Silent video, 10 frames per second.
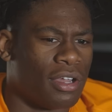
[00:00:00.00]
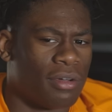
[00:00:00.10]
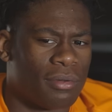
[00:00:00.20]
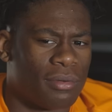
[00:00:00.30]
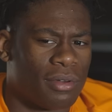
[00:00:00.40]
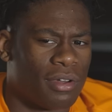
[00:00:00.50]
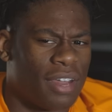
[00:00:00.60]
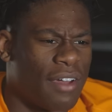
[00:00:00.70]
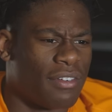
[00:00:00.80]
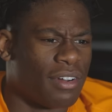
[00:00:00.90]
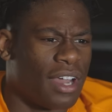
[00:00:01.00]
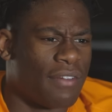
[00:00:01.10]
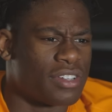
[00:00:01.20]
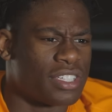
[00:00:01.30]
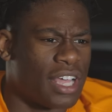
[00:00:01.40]
know, never
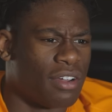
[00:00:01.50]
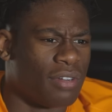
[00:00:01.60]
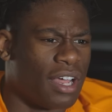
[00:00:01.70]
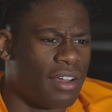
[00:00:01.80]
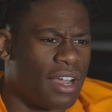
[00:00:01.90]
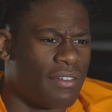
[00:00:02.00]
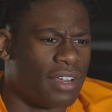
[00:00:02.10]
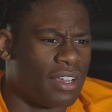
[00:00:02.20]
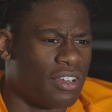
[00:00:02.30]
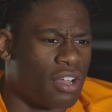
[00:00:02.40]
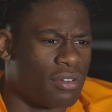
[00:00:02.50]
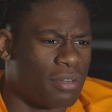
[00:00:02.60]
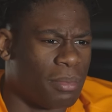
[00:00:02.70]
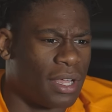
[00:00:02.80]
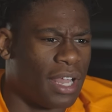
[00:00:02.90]
never settle, never, you know,
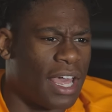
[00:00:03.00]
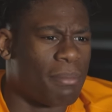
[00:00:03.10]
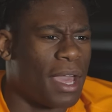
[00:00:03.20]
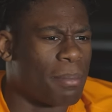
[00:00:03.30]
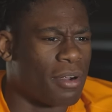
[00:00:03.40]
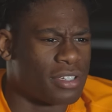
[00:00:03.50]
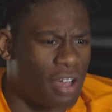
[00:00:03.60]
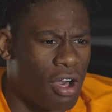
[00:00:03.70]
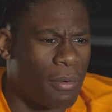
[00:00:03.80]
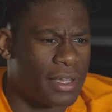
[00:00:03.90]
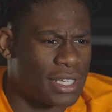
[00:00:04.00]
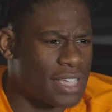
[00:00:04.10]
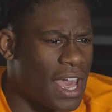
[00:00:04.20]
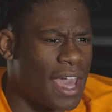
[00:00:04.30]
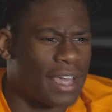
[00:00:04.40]
be a laid back person, always
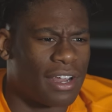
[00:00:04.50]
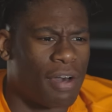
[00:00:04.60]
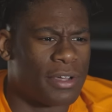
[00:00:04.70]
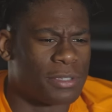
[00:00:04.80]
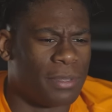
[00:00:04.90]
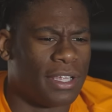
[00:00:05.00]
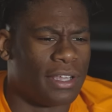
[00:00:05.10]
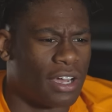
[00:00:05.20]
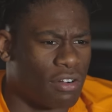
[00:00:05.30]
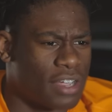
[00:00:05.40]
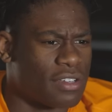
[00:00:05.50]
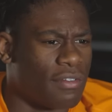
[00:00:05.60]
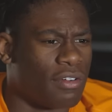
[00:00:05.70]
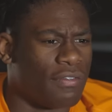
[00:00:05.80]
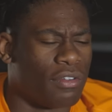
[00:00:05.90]
attack and always be aggressive
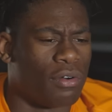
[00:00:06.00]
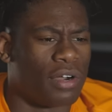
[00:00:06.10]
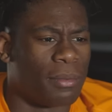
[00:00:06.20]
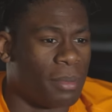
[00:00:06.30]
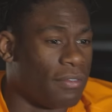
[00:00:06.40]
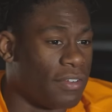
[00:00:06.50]
on the floor and be